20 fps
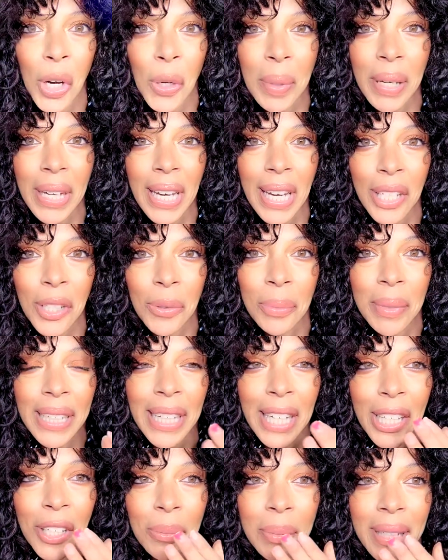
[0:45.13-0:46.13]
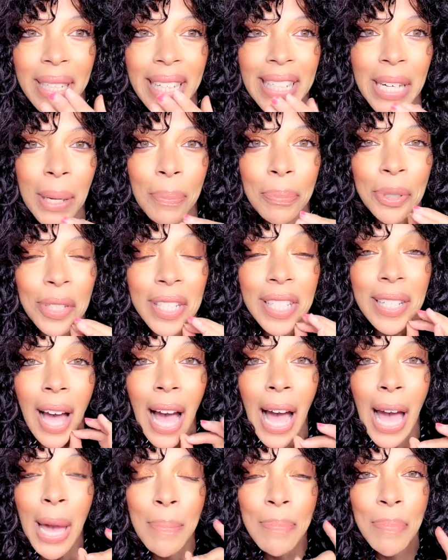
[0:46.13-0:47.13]
my god, oh my god, oh my god. I, put,
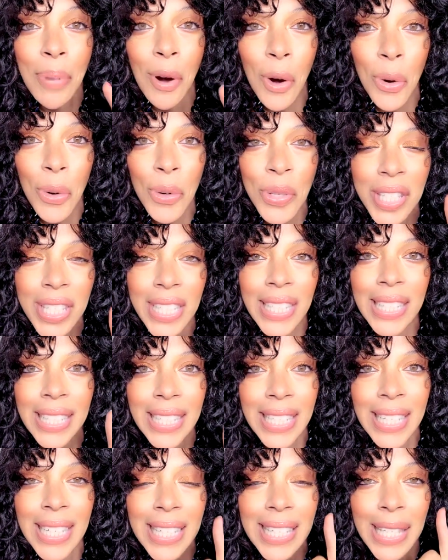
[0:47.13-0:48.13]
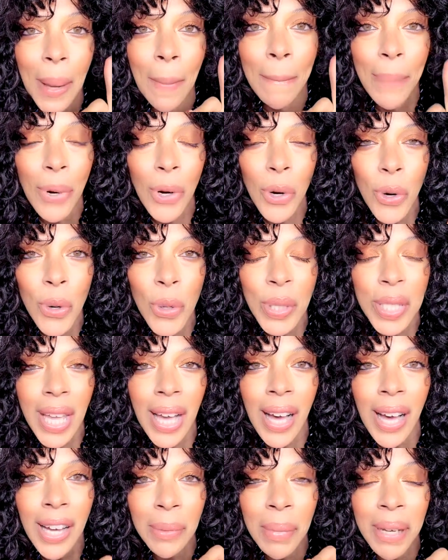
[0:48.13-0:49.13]
I posted these boots
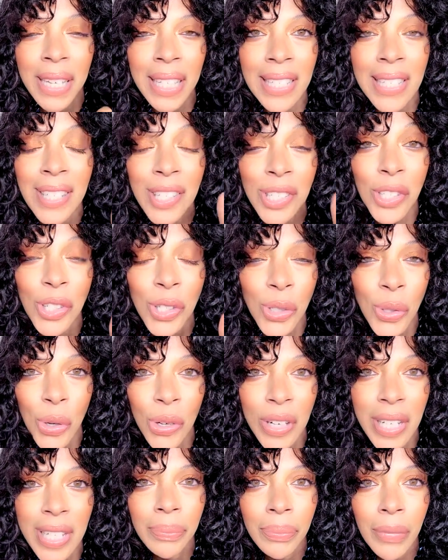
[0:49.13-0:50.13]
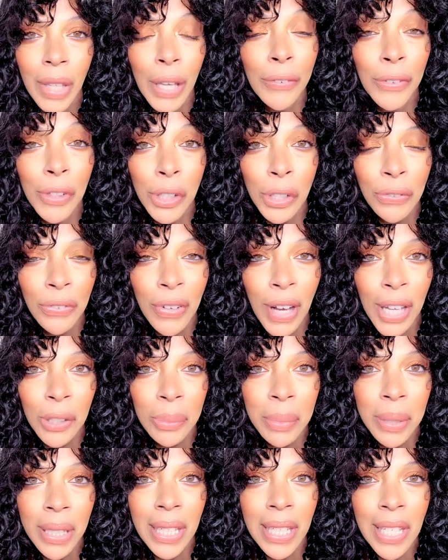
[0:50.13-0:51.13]
on my Insta stories. If you don't follow
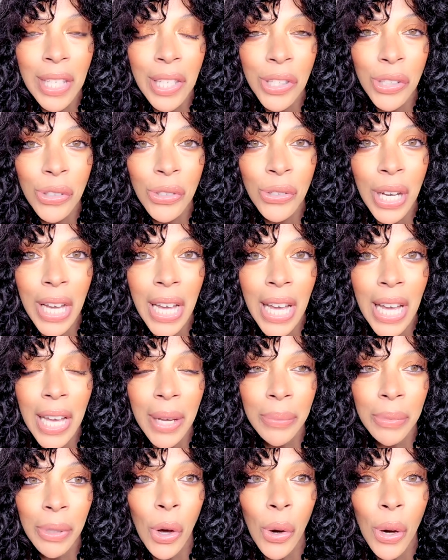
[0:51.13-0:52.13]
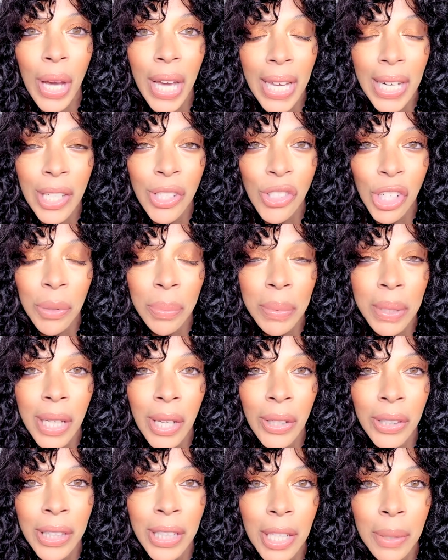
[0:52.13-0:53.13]
me on Instagram, go ahead and check me
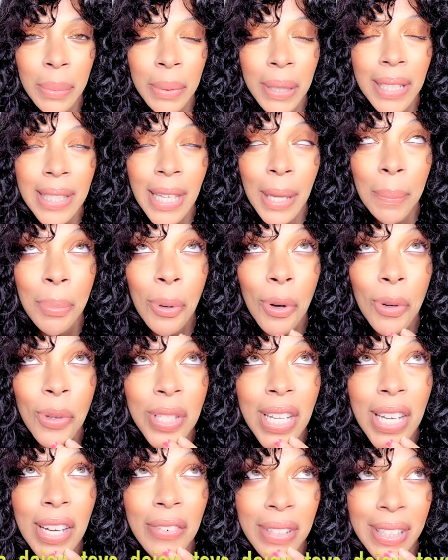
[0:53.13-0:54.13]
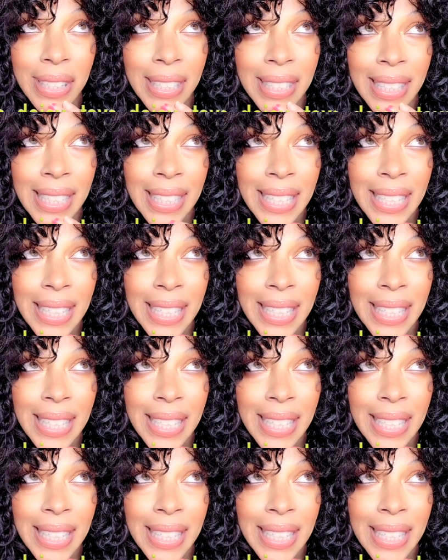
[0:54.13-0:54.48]
out there because I post everything that